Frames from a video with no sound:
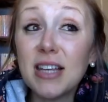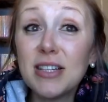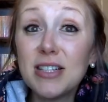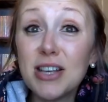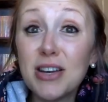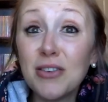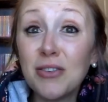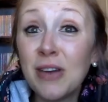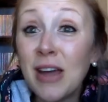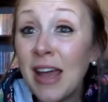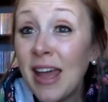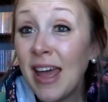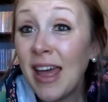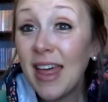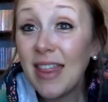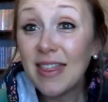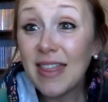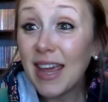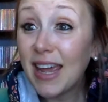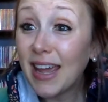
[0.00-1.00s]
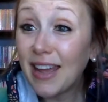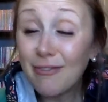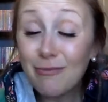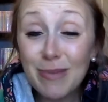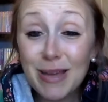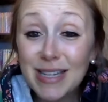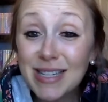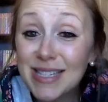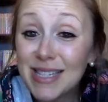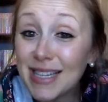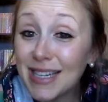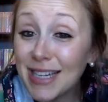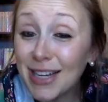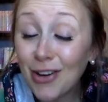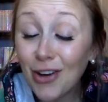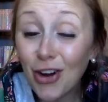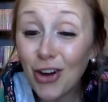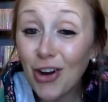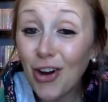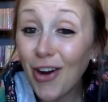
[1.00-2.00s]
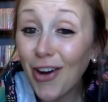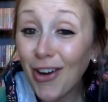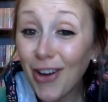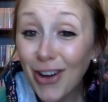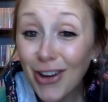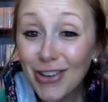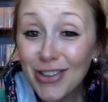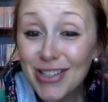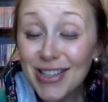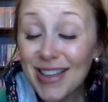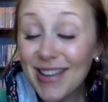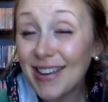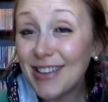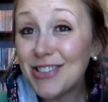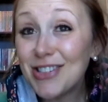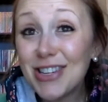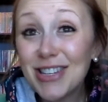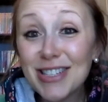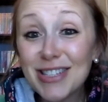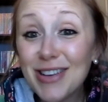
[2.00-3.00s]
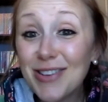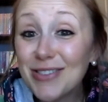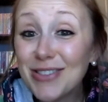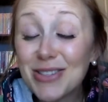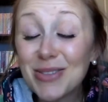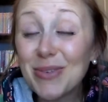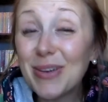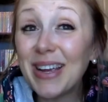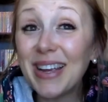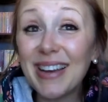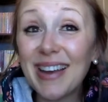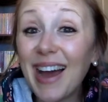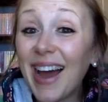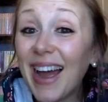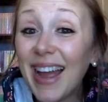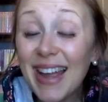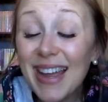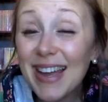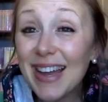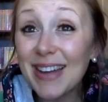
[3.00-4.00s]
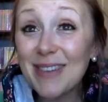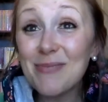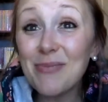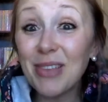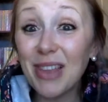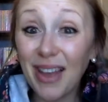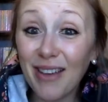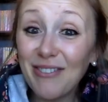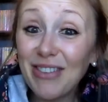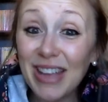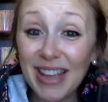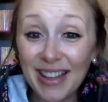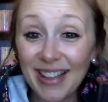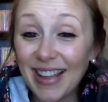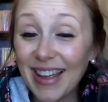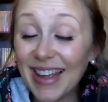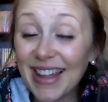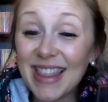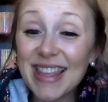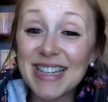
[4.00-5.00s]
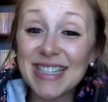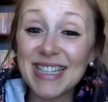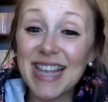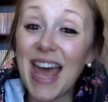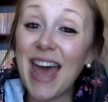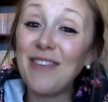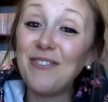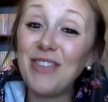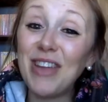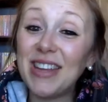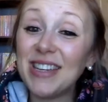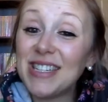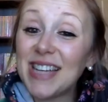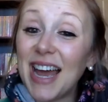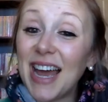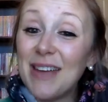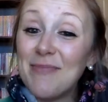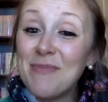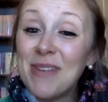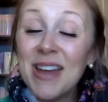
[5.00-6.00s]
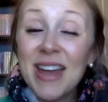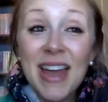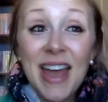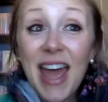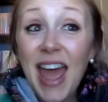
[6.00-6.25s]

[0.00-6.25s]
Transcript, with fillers: And so they have been sending her cards and it's just so sweet. I am loving like this Advent time.